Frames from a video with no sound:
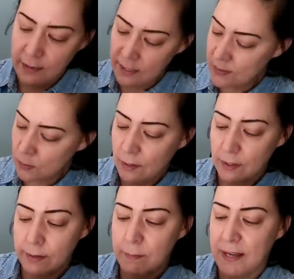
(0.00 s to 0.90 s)
These
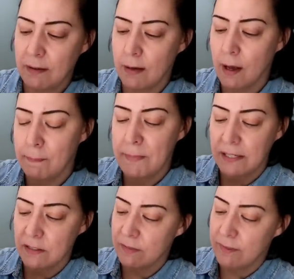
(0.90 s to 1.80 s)
were the bin, a
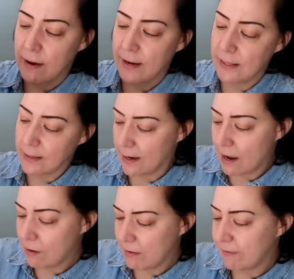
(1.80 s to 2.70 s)
bin find that
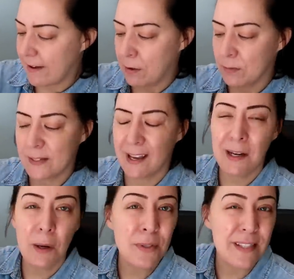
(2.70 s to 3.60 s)
I found
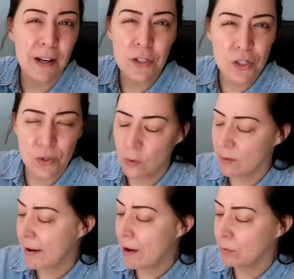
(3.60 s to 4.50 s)
and I was unsure
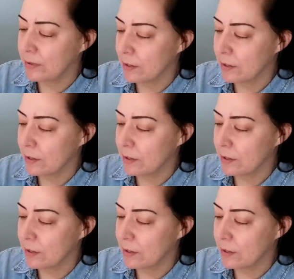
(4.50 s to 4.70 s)
about.